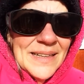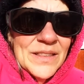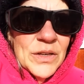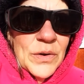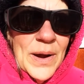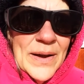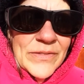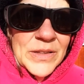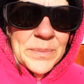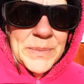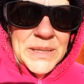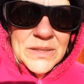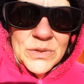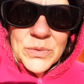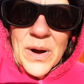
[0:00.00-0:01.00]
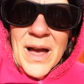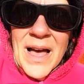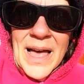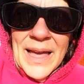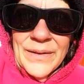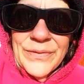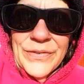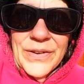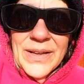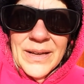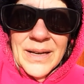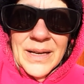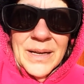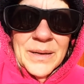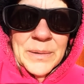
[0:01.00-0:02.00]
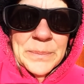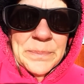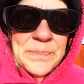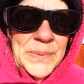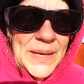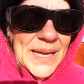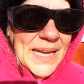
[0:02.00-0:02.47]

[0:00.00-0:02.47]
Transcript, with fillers: the gravel up this drive. Um,